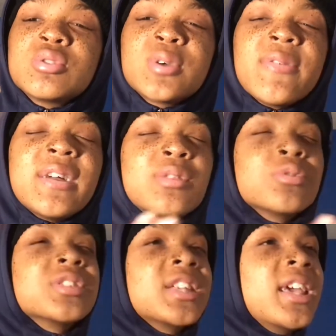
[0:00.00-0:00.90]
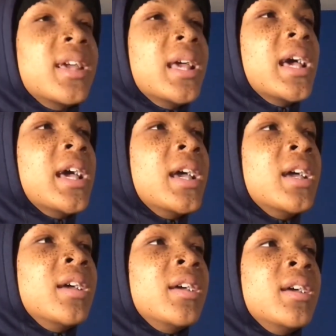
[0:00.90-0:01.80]
if I do a skit
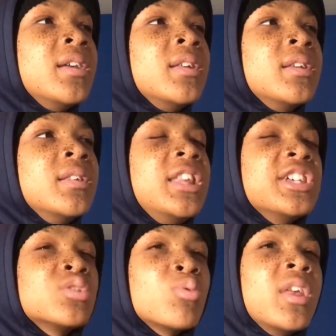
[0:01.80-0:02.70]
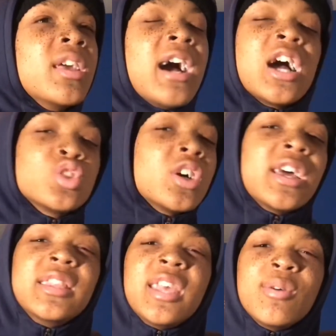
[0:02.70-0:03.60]
this week, I'll drop it
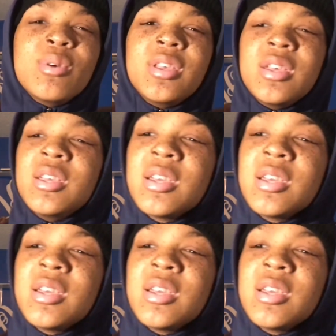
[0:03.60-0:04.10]
next week.